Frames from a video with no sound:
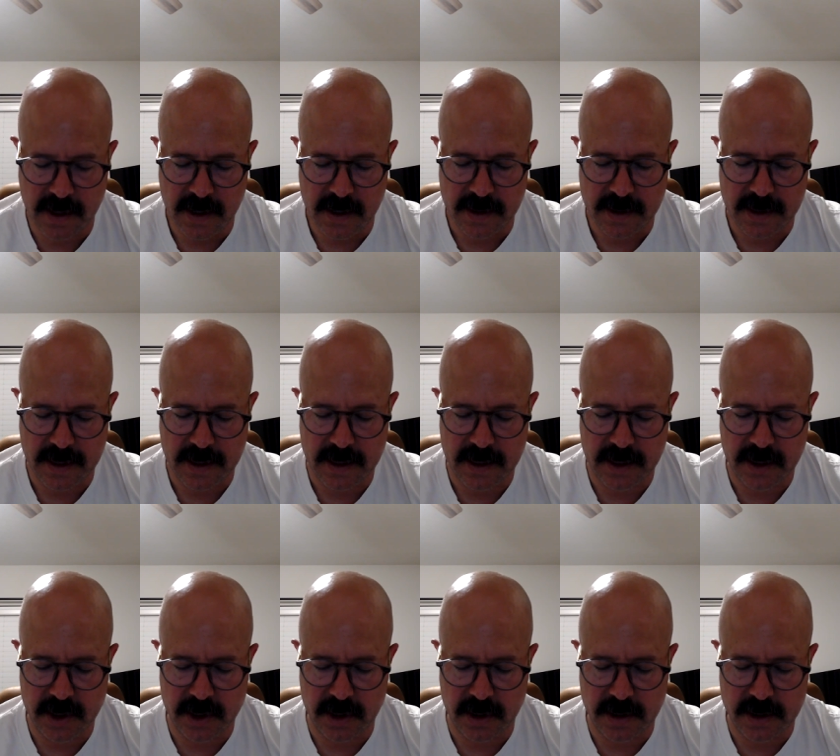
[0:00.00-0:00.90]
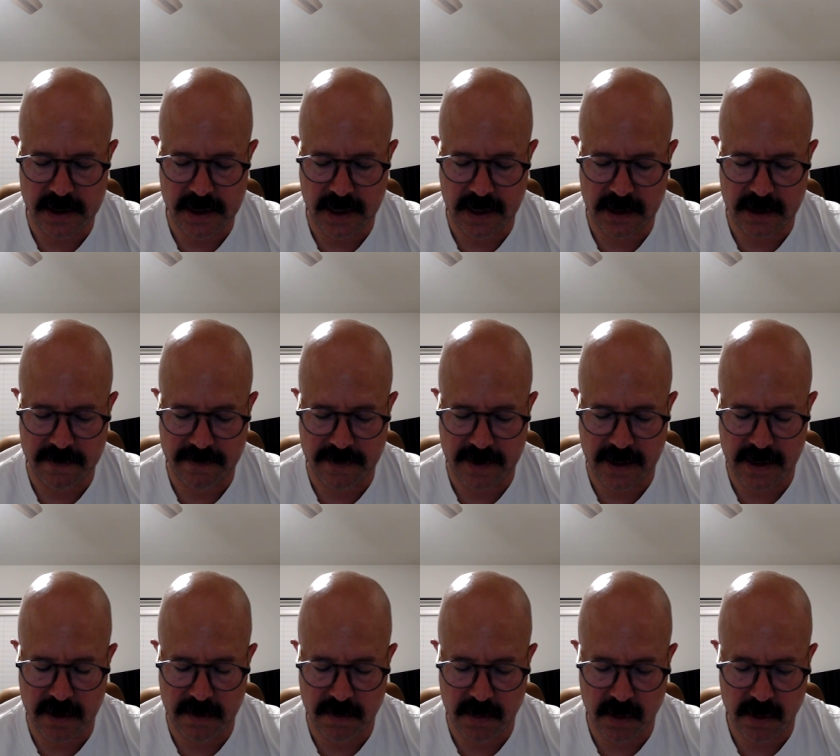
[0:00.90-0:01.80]
that he should sanctify
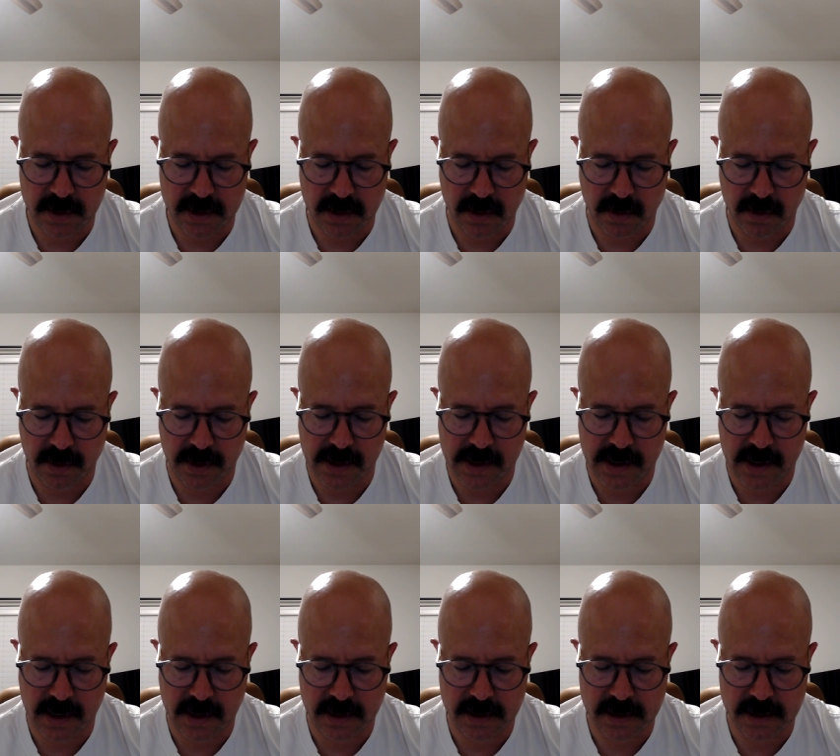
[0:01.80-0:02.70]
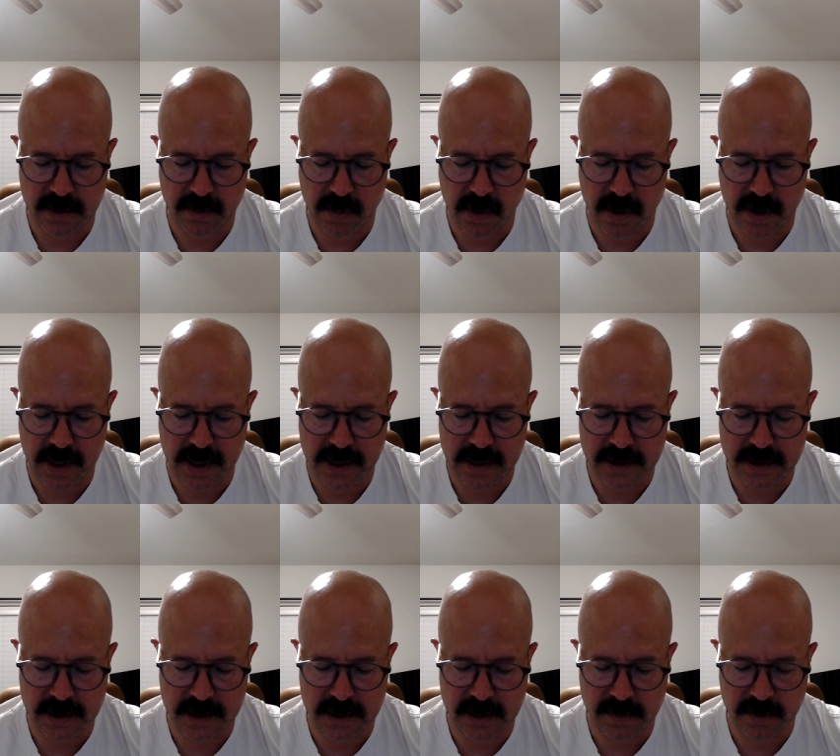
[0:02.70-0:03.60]
the most holy things, to burn
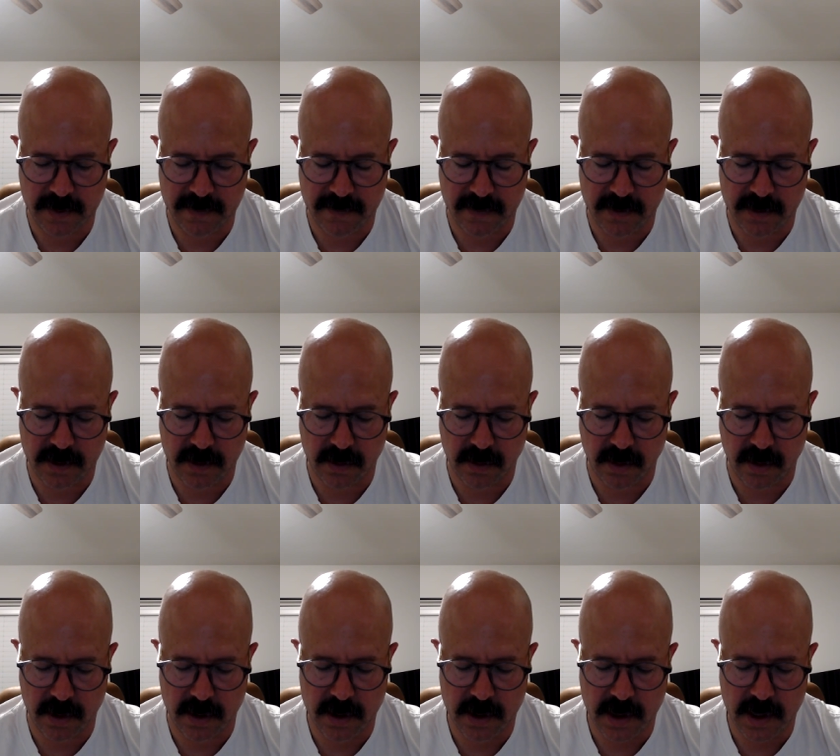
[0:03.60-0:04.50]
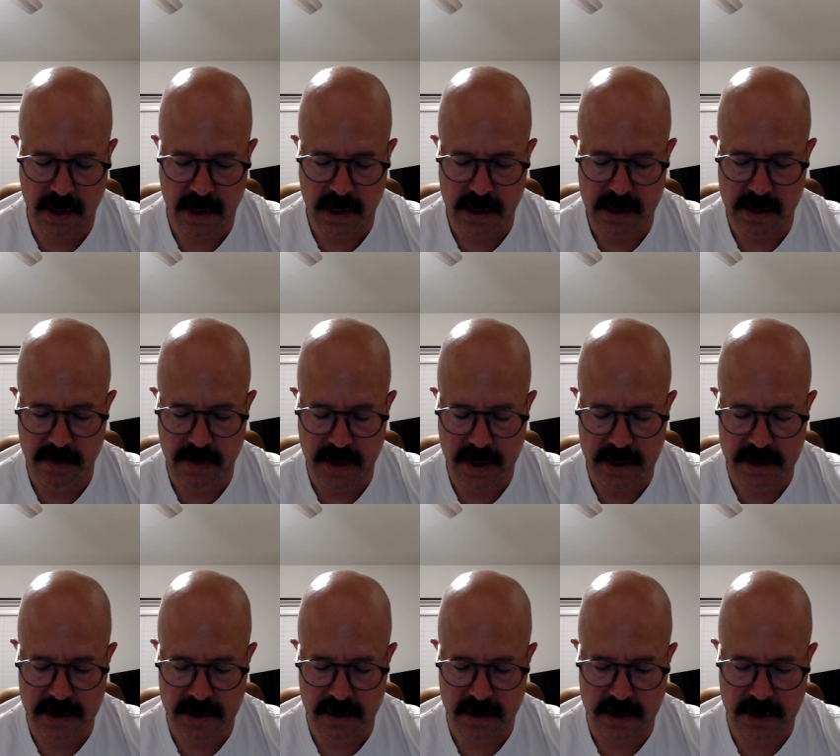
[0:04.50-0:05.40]
incense before the Lord, to
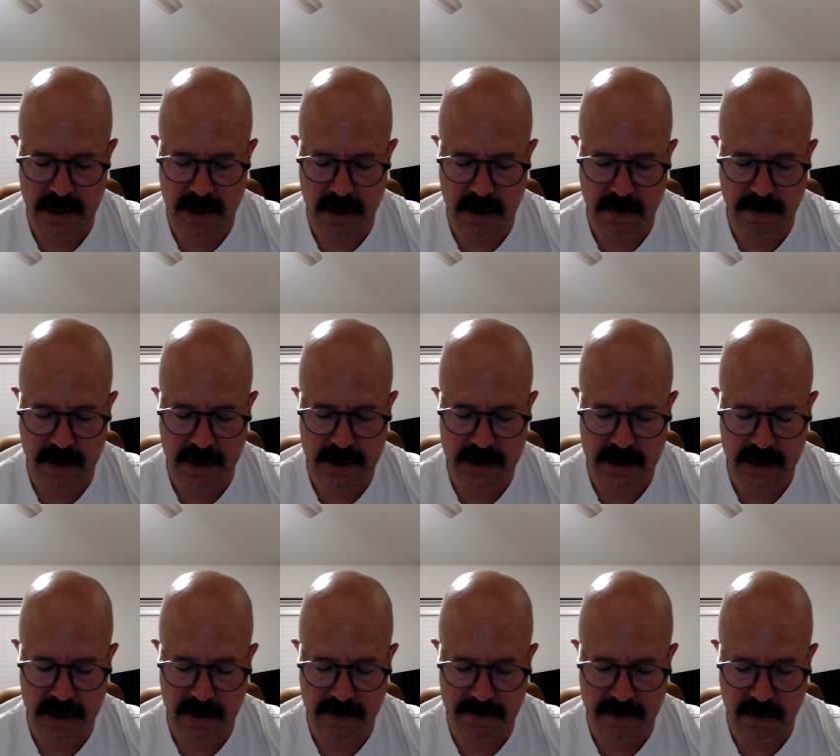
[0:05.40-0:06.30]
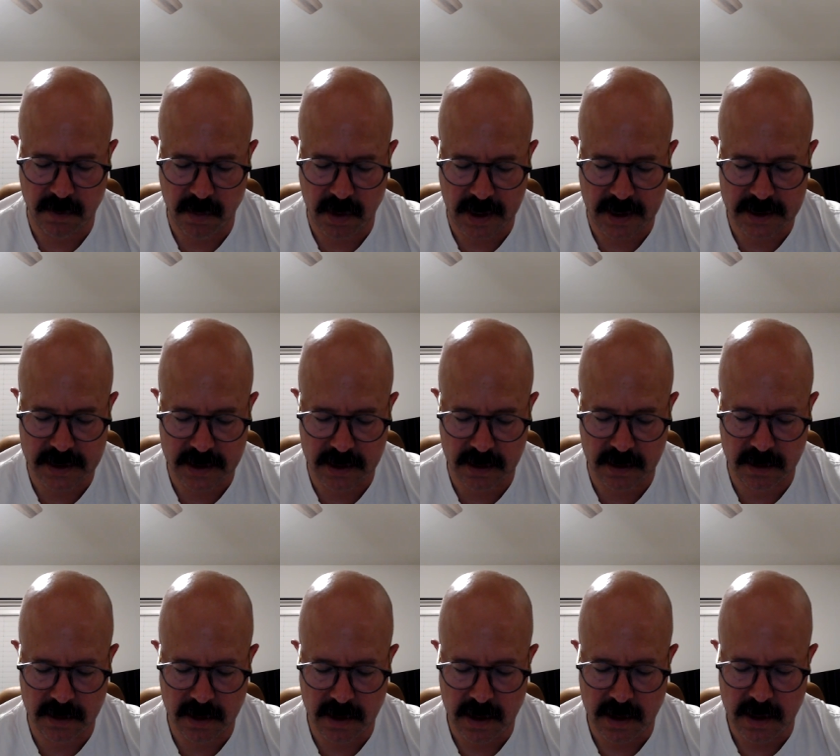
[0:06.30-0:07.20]
minister to him, and to give the blessing
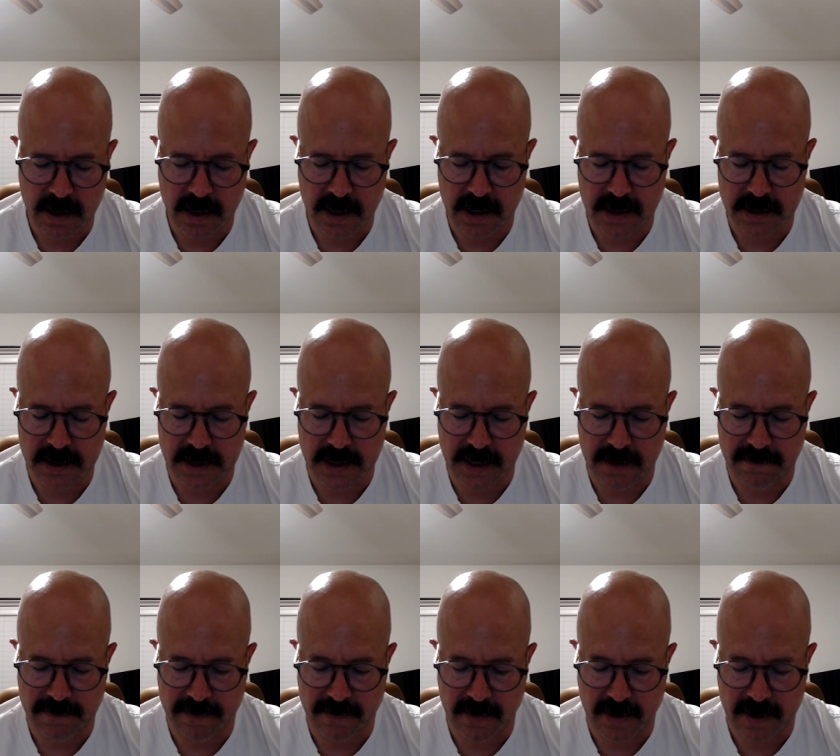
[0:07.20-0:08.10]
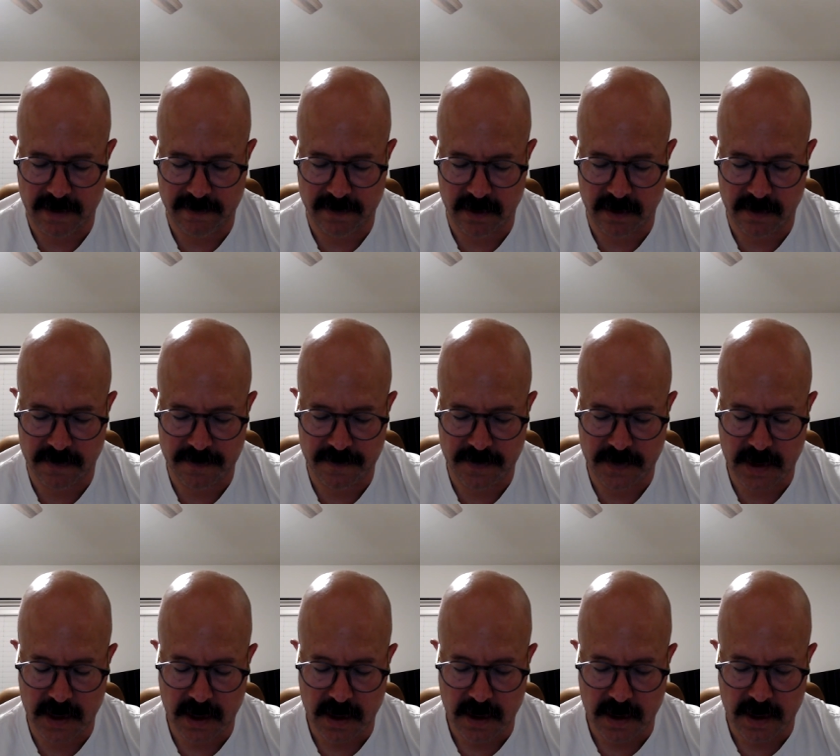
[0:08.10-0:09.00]
in his name forever.
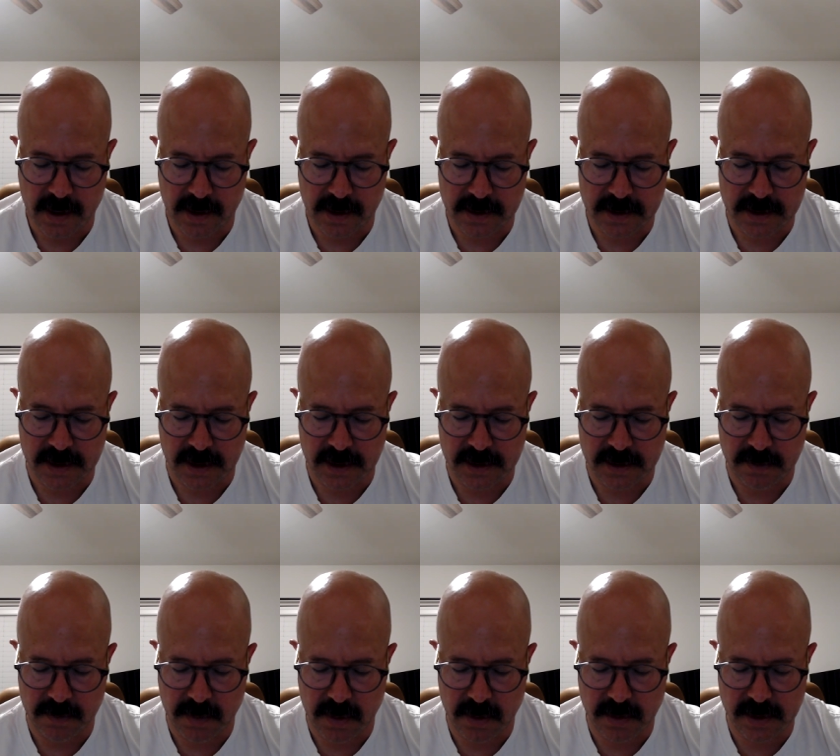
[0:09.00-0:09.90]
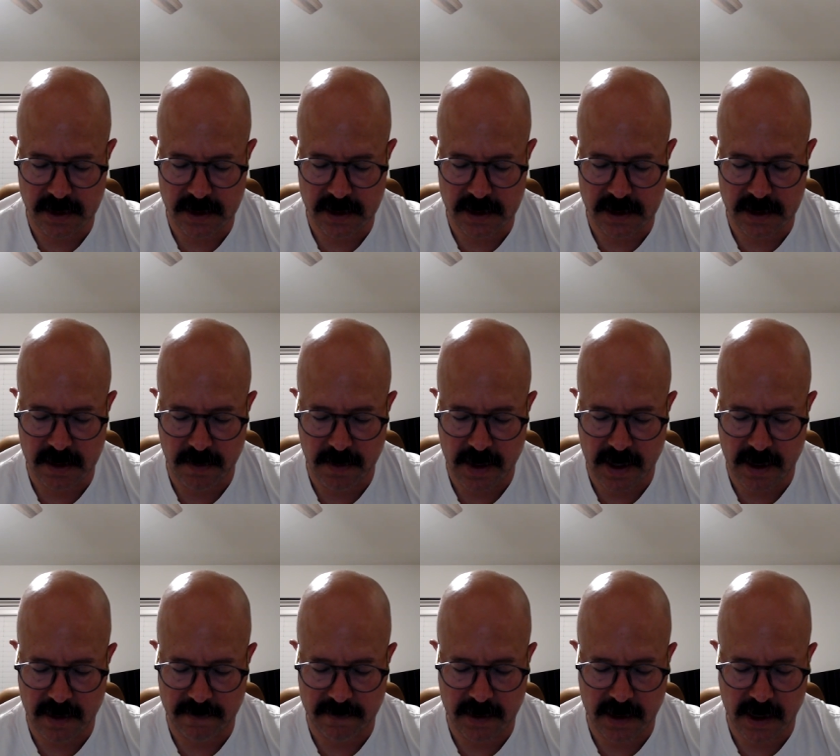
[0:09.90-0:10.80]
Now the sons of Moses, the man
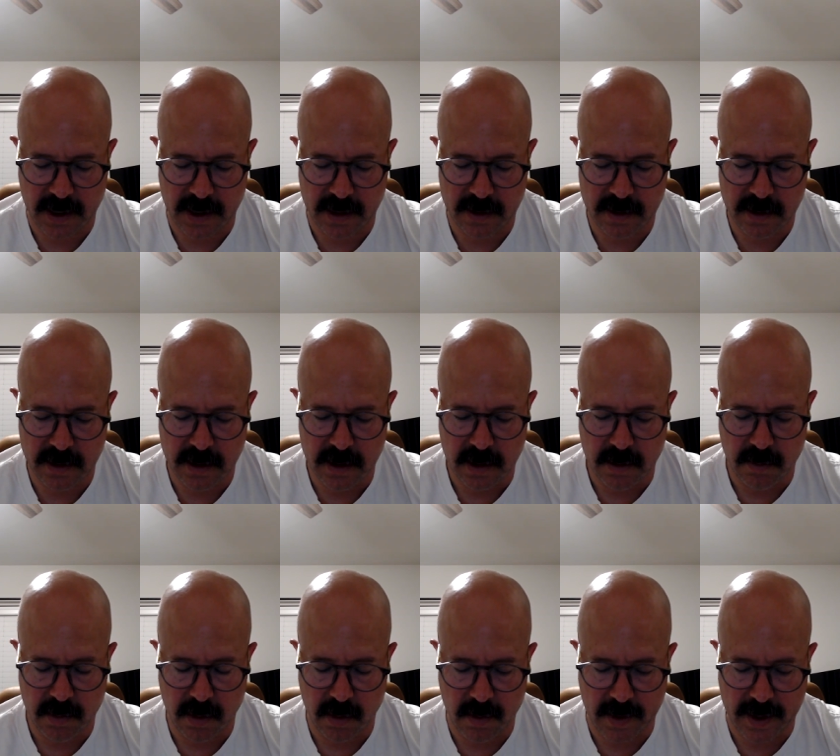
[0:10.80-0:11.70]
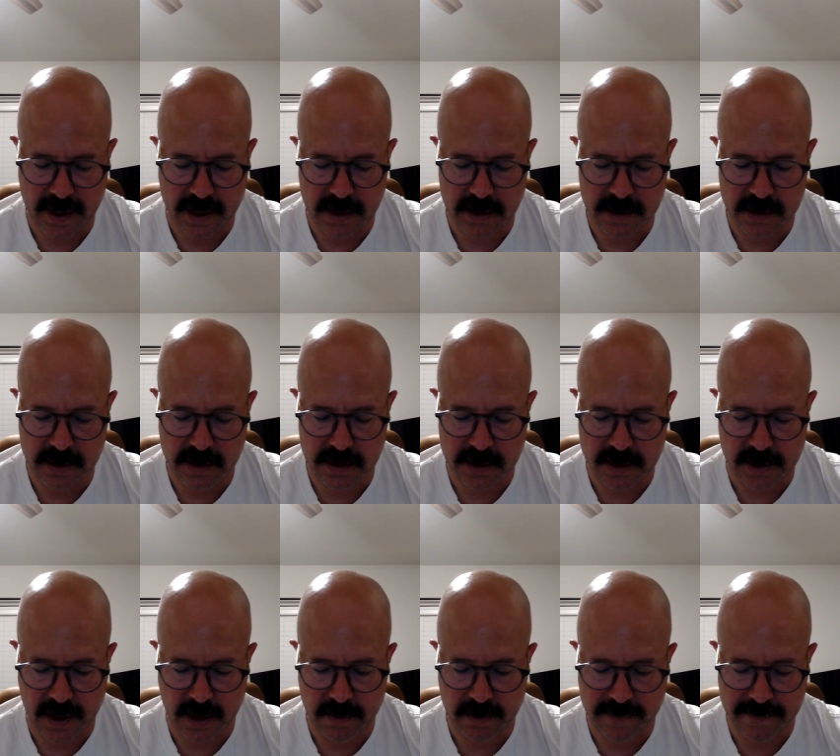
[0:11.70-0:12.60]
of God, were reckoned to the
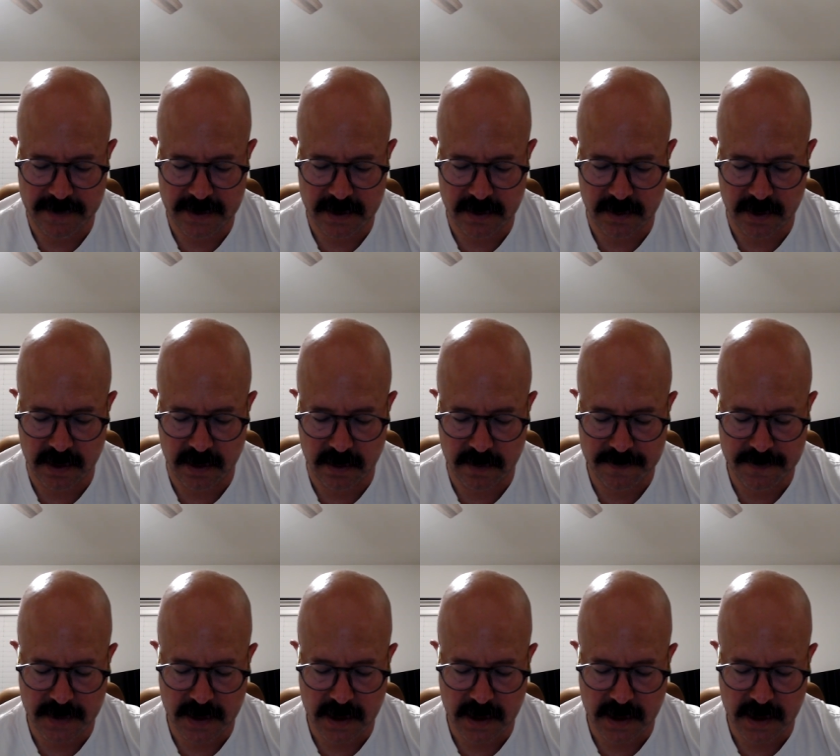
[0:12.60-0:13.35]
tribe of Israel.